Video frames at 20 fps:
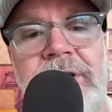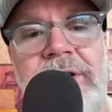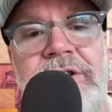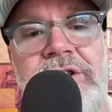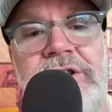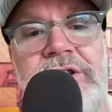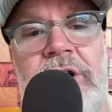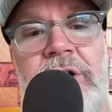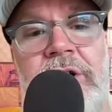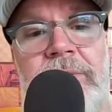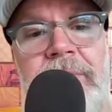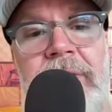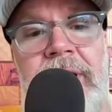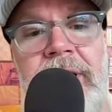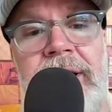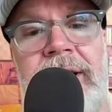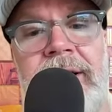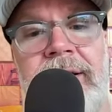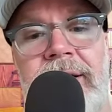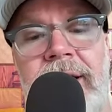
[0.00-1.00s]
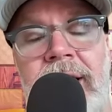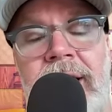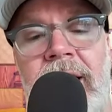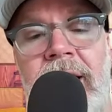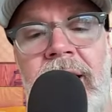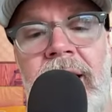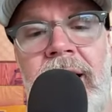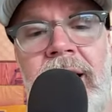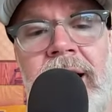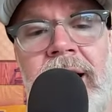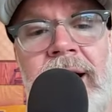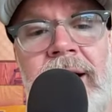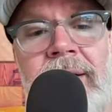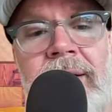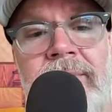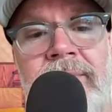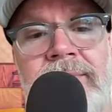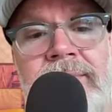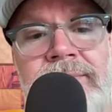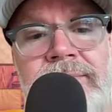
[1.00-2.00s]
to the show, buddy.
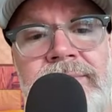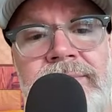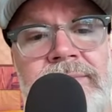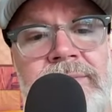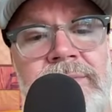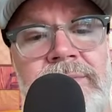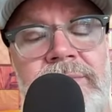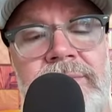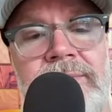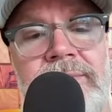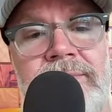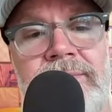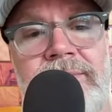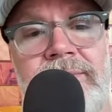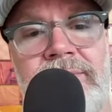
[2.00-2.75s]
Um, Thank you.